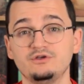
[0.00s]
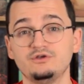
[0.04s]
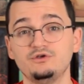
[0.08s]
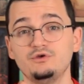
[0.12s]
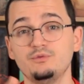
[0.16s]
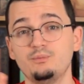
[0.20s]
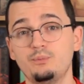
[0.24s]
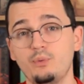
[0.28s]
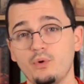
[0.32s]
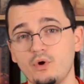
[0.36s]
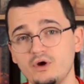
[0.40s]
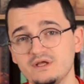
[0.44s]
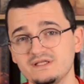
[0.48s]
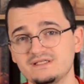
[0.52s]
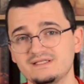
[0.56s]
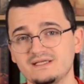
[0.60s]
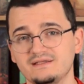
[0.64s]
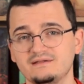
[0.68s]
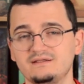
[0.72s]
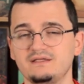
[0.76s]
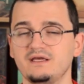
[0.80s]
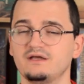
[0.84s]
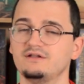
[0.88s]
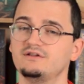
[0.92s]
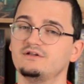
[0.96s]
to points
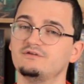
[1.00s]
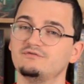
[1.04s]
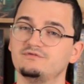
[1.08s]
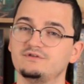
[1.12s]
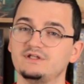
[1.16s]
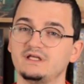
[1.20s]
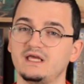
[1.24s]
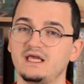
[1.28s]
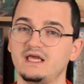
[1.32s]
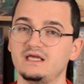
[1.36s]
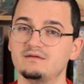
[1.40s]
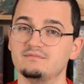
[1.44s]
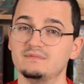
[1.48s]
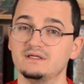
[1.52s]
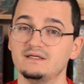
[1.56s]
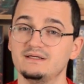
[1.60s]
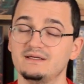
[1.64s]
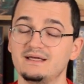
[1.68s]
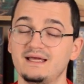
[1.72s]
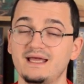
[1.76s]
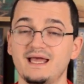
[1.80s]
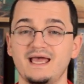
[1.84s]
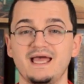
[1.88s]
at the end of the game,